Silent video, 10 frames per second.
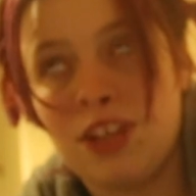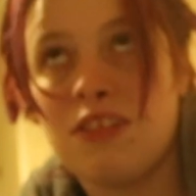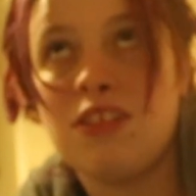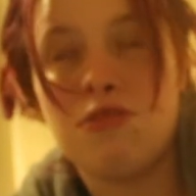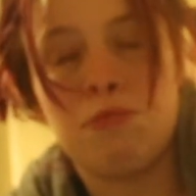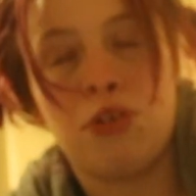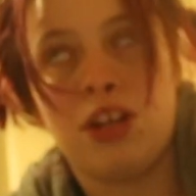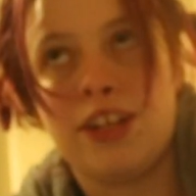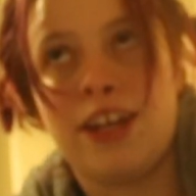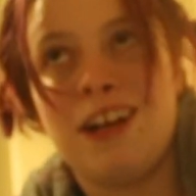It did to a
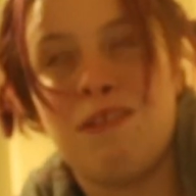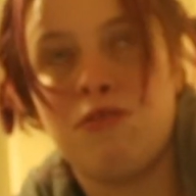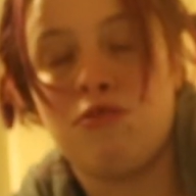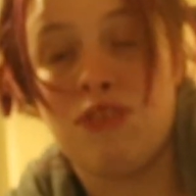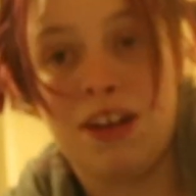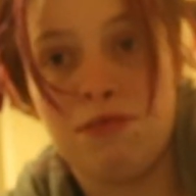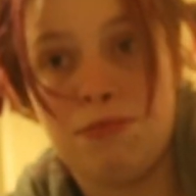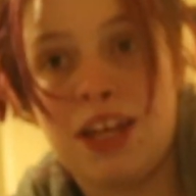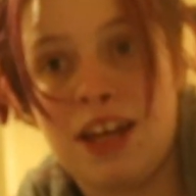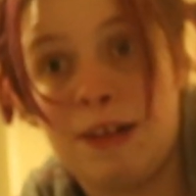point that it helped ground
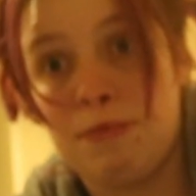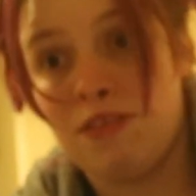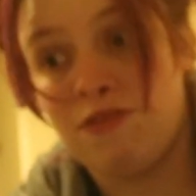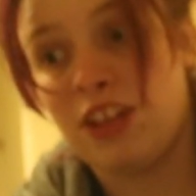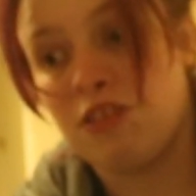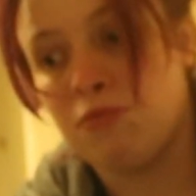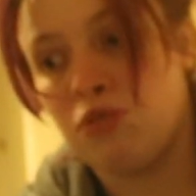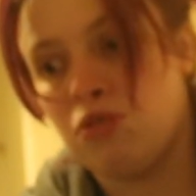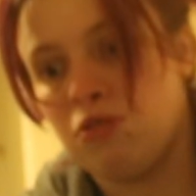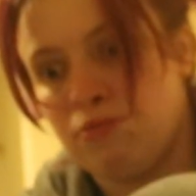me, it helped me feel
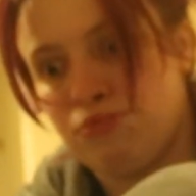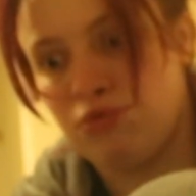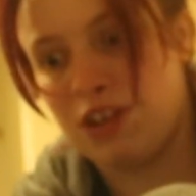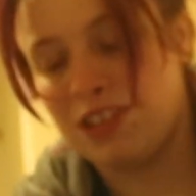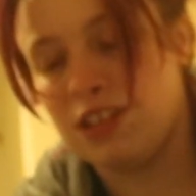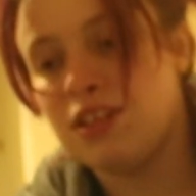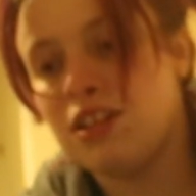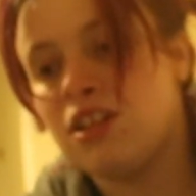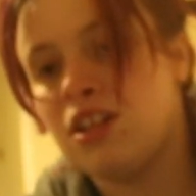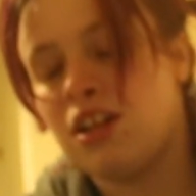more present
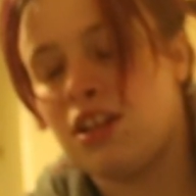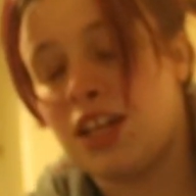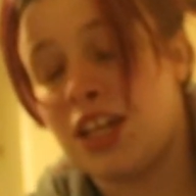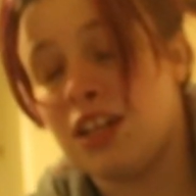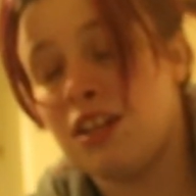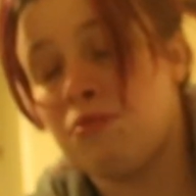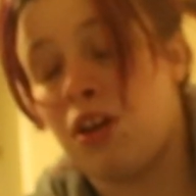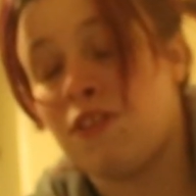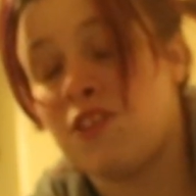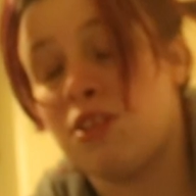and here, but
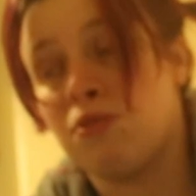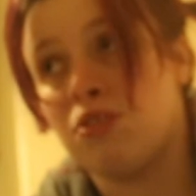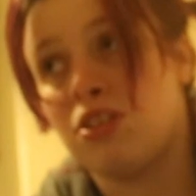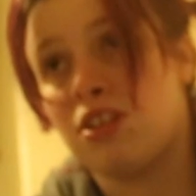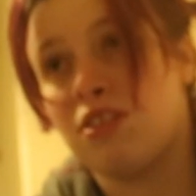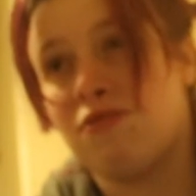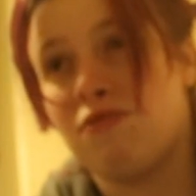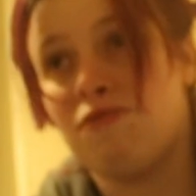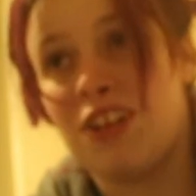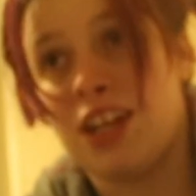I still couldn't
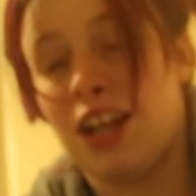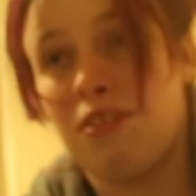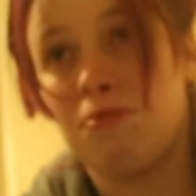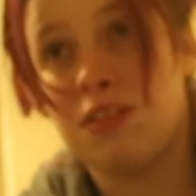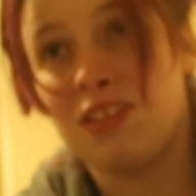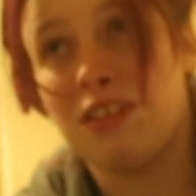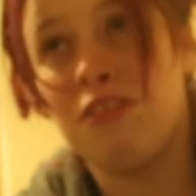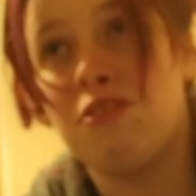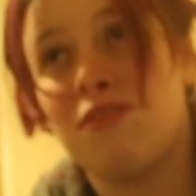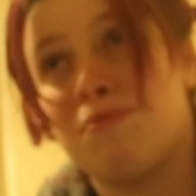reconnect with
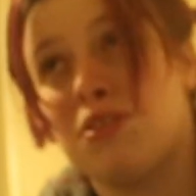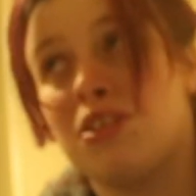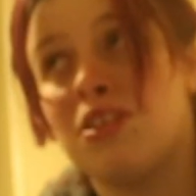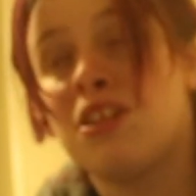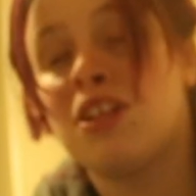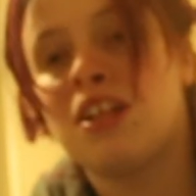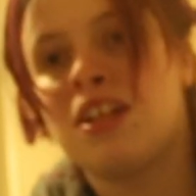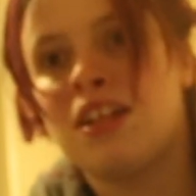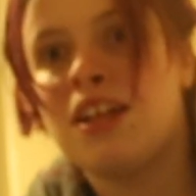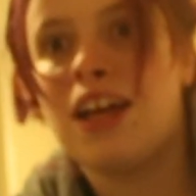myself. But
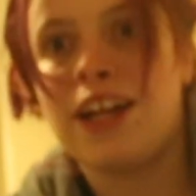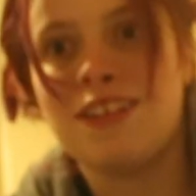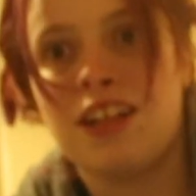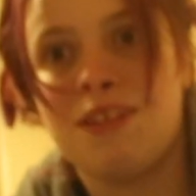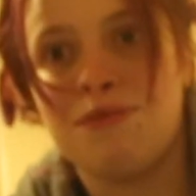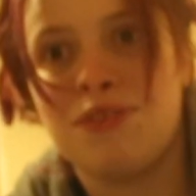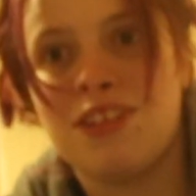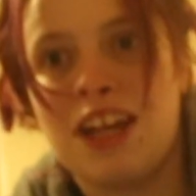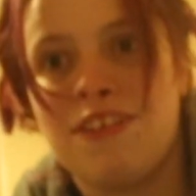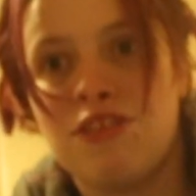I guess that comes with the
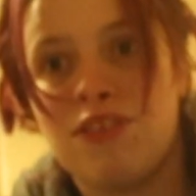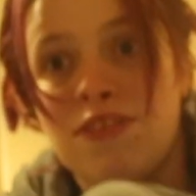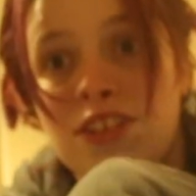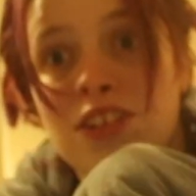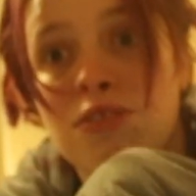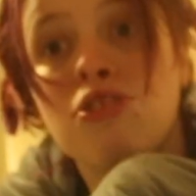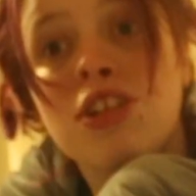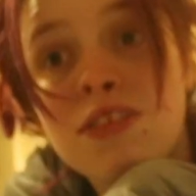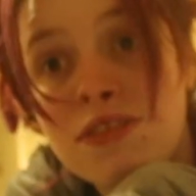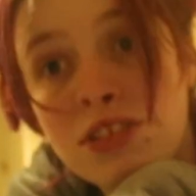territory of
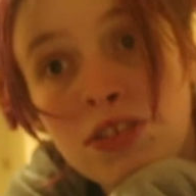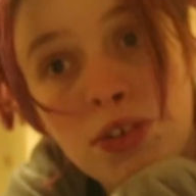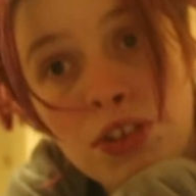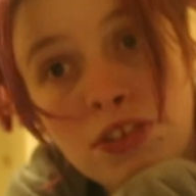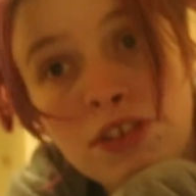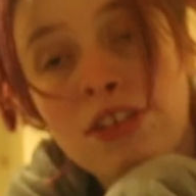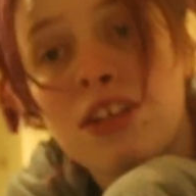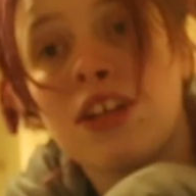dissociative disorders.